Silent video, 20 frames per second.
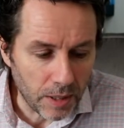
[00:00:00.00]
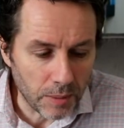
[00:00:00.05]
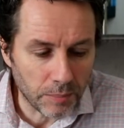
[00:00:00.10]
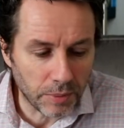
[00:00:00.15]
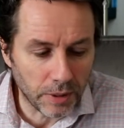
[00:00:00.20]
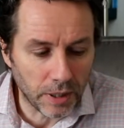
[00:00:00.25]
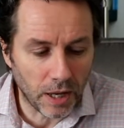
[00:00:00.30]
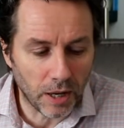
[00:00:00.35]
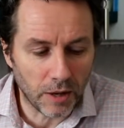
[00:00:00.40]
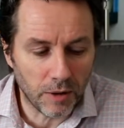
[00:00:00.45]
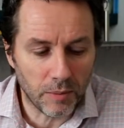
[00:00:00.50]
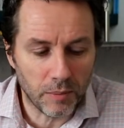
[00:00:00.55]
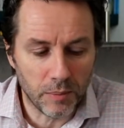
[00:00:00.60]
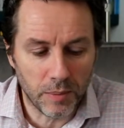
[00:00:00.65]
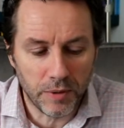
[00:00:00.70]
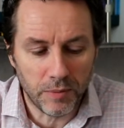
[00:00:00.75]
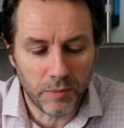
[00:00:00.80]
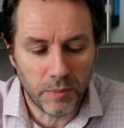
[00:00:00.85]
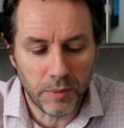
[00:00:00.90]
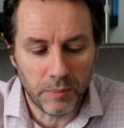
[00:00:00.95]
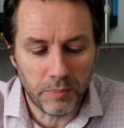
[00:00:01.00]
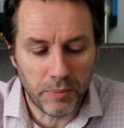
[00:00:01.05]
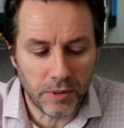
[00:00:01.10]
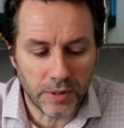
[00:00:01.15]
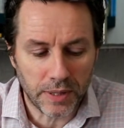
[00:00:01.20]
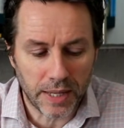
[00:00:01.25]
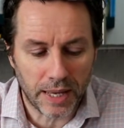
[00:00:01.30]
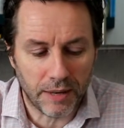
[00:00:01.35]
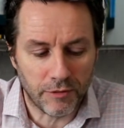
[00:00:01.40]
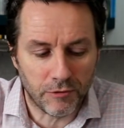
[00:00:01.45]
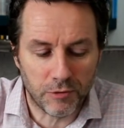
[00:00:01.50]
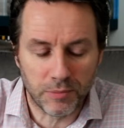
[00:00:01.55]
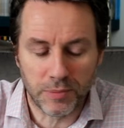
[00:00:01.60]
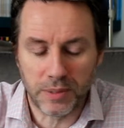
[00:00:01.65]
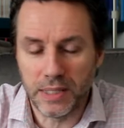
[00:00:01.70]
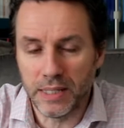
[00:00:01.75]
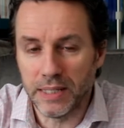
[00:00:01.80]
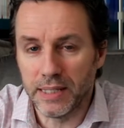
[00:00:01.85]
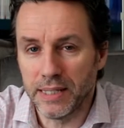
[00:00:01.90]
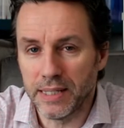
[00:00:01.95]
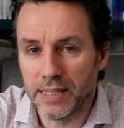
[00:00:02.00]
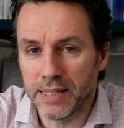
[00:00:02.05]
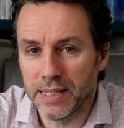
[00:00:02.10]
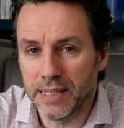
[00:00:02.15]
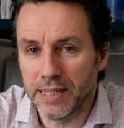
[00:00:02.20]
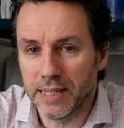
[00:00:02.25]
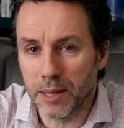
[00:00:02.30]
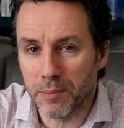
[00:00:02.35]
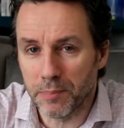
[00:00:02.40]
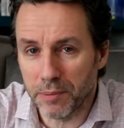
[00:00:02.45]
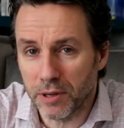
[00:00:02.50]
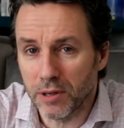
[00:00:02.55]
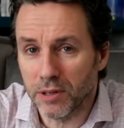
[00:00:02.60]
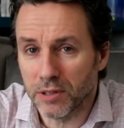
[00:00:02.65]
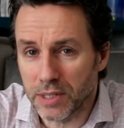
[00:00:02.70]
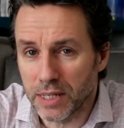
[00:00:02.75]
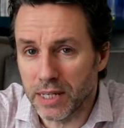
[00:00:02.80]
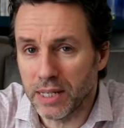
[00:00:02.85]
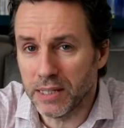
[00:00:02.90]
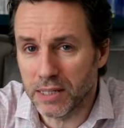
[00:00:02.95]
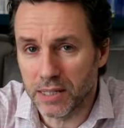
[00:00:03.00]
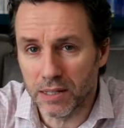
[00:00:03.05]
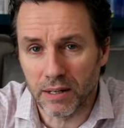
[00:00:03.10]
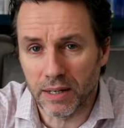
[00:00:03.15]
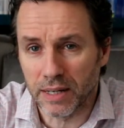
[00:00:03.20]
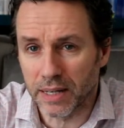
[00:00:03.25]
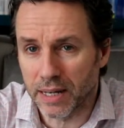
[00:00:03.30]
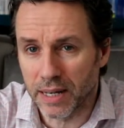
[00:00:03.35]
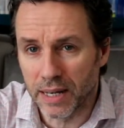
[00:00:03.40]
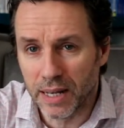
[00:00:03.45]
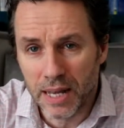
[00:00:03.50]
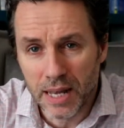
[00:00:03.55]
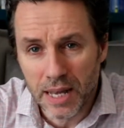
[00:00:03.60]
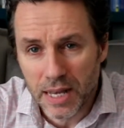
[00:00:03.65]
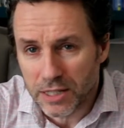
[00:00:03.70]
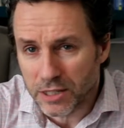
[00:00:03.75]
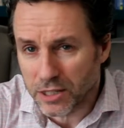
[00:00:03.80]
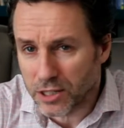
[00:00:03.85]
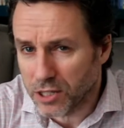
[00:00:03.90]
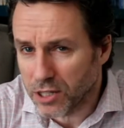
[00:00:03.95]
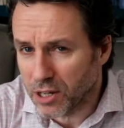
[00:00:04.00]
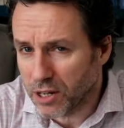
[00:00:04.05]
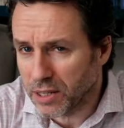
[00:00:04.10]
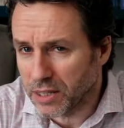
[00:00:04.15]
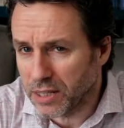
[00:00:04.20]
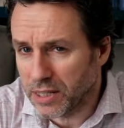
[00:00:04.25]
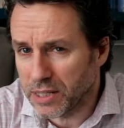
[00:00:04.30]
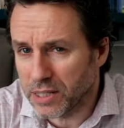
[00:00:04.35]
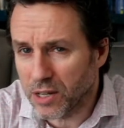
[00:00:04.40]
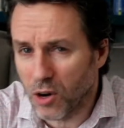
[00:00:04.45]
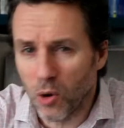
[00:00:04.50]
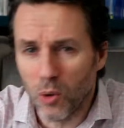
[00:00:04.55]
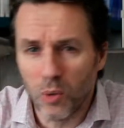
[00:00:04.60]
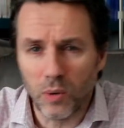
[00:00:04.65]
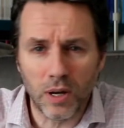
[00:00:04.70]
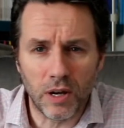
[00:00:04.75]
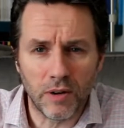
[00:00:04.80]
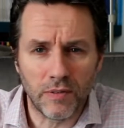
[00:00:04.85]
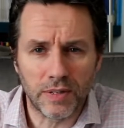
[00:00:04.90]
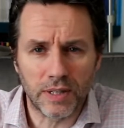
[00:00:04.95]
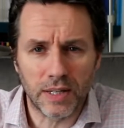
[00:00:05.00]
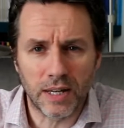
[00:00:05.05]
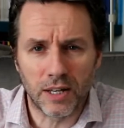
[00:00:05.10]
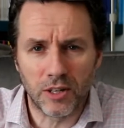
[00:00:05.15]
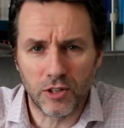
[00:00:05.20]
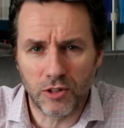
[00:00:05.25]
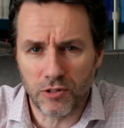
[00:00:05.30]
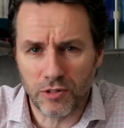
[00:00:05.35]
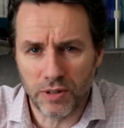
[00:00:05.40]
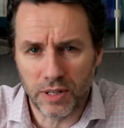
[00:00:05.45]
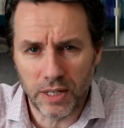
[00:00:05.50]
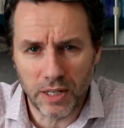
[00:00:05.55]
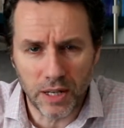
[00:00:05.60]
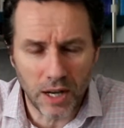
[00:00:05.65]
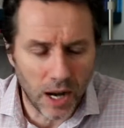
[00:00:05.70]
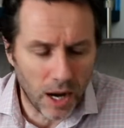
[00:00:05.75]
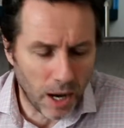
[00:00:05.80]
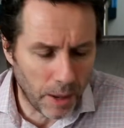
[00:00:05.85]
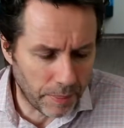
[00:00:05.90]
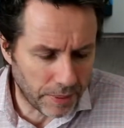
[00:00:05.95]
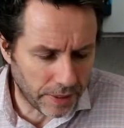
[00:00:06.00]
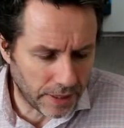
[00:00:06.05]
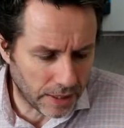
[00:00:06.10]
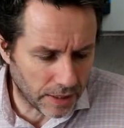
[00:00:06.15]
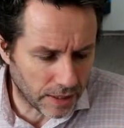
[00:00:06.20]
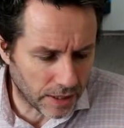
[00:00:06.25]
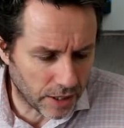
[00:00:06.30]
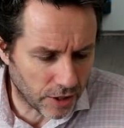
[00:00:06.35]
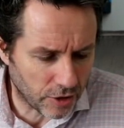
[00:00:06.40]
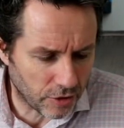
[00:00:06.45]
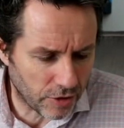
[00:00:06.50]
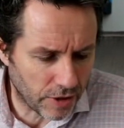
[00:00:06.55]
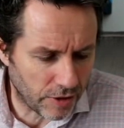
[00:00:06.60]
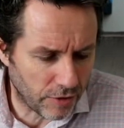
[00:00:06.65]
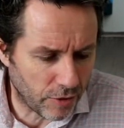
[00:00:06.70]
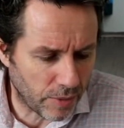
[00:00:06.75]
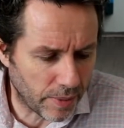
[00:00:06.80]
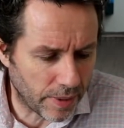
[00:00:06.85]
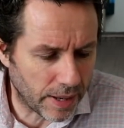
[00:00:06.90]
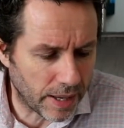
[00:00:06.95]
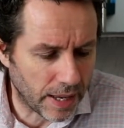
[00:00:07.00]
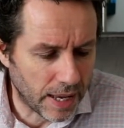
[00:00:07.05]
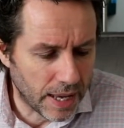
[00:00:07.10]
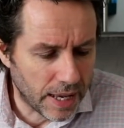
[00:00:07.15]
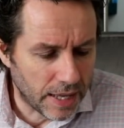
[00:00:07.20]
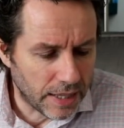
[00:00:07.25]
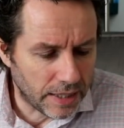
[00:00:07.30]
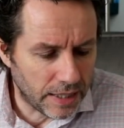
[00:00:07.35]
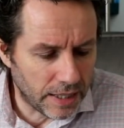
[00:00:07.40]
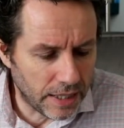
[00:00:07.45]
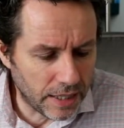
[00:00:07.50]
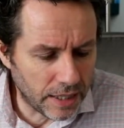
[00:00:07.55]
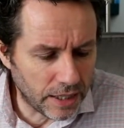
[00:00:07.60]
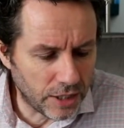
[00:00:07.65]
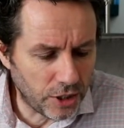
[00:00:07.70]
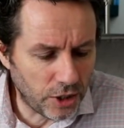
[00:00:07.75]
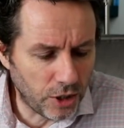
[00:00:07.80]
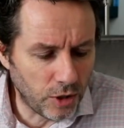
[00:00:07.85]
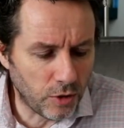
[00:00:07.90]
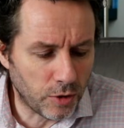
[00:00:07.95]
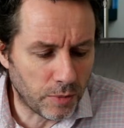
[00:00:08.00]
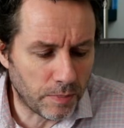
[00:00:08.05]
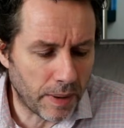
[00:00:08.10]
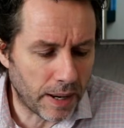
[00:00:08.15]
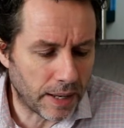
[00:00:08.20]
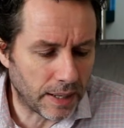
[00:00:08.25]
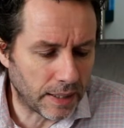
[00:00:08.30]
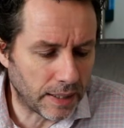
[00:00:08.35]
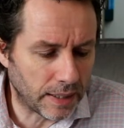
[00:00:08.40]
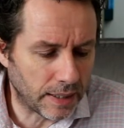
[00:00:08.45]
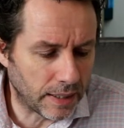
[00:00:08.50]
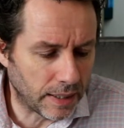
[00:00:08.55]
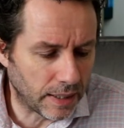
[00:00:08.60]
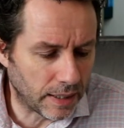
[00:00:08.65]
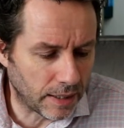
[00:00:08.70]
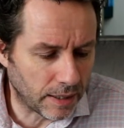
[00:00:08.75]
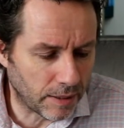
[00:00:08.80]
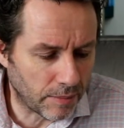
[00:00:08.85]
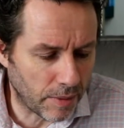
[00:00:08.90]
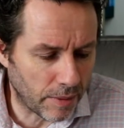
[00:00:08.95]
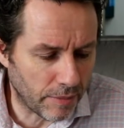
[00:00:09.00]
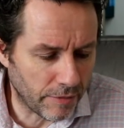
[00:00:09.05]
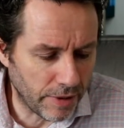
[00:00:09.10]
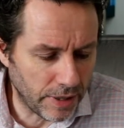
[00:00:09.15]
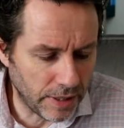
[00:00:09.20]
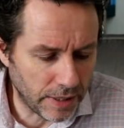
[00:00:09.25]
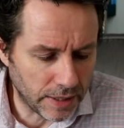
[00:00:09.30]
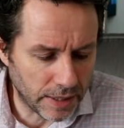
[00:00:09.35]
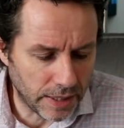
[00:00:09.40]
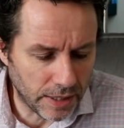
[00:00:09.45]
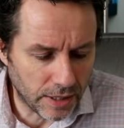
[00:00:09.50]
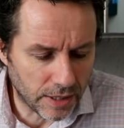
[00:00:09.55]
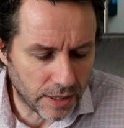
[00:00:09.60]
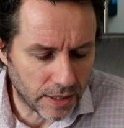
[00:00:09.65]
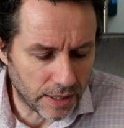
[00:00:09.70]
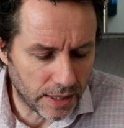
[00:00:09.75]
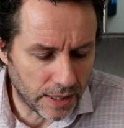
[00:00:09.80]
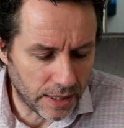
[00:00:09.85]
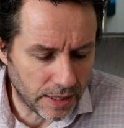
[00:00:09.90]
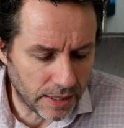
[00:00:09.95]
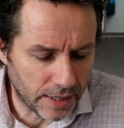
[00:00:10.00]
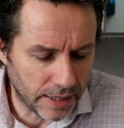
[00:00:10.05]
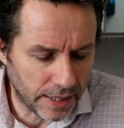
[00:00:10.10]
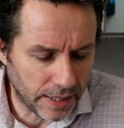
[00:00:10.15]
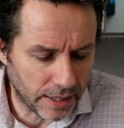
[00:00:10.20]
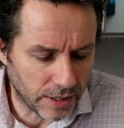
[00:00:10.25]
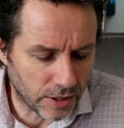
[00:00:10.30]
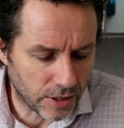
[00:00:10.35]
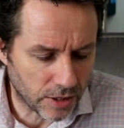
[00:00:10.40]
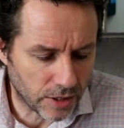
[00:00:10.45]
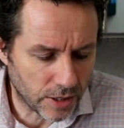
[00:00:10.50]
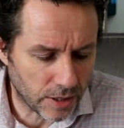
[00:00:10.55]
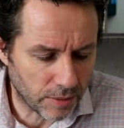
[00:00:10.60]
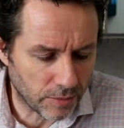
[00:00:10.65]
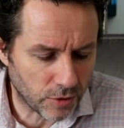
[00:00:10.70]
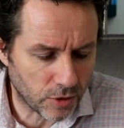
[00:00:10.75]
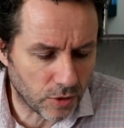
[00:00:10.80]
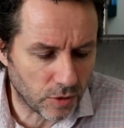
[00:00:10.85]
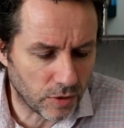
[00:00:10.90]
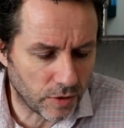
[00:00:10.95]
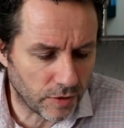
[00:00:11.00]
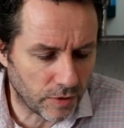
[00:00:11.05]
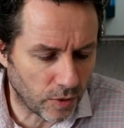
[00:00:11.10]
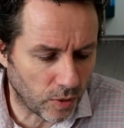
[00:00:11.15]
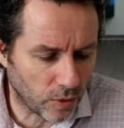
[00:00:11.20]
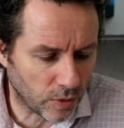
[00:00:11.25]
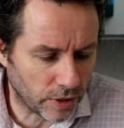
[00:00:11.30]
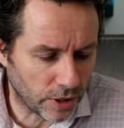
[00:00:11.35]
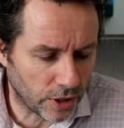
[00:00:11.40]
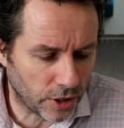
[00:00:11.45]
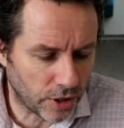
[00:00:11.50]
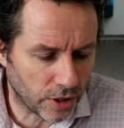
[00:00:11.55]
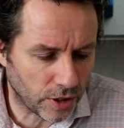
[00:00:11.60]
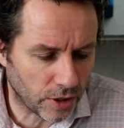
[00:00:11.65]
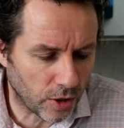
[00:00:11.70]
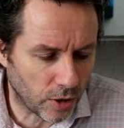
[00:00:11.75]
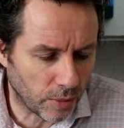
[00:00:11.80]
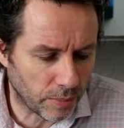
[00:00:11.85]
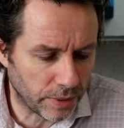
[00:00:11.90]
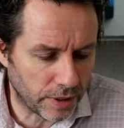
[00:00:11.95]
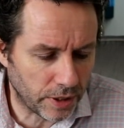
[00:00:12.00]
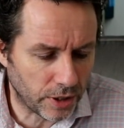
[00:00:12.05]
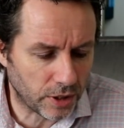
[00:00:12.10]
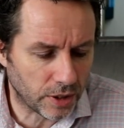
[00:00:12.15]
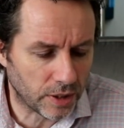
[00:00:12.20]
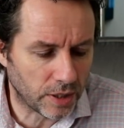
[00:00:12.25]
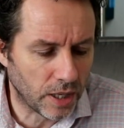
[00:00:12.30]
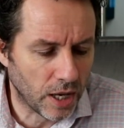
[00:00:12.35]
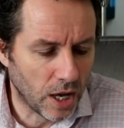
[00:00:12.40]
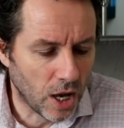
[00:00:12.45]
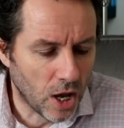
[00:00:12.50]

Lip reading: But we put that in from CTC there because it is like societies all over the country, up and down the country, everywhere. The English Youth Ballet, I'm reading these because this is linked to some sort of audition and competition.